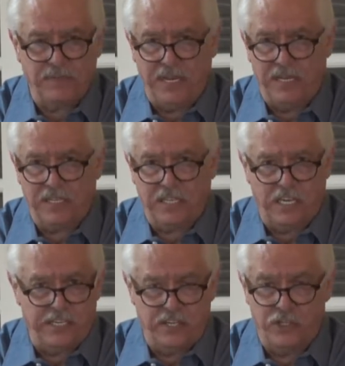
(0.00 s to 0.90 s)
uh,
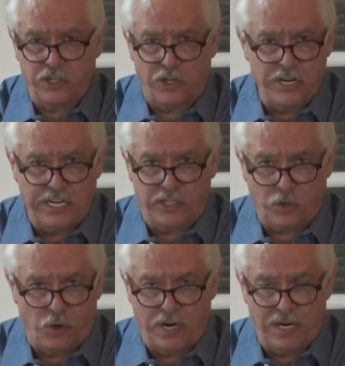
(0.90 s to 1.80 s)
cut your journey
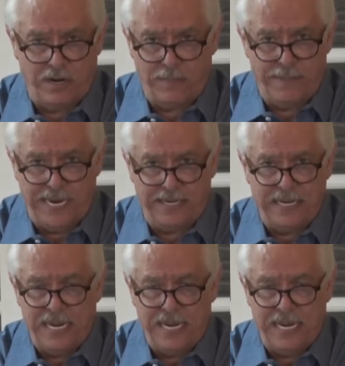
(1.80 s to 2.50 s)
short a little bit